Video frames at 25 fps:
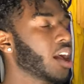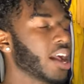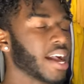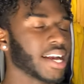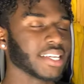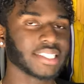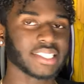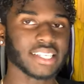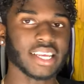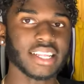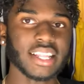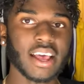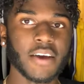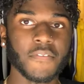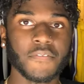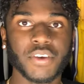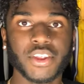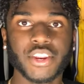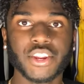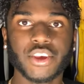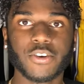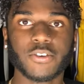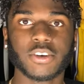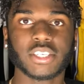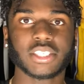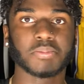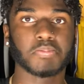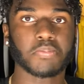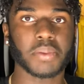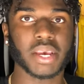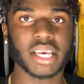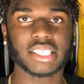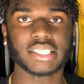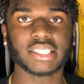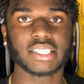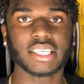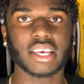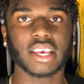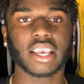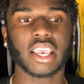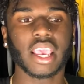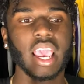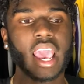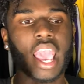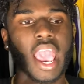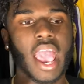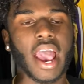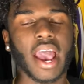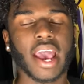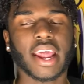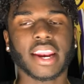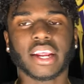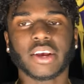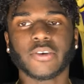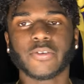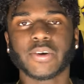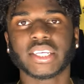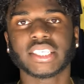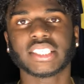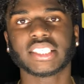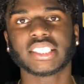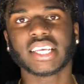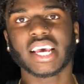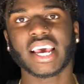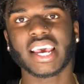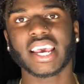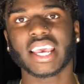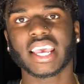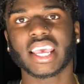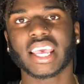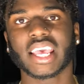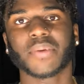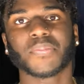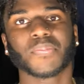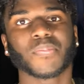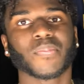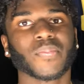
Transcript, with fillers: I said that video was basic and it was like,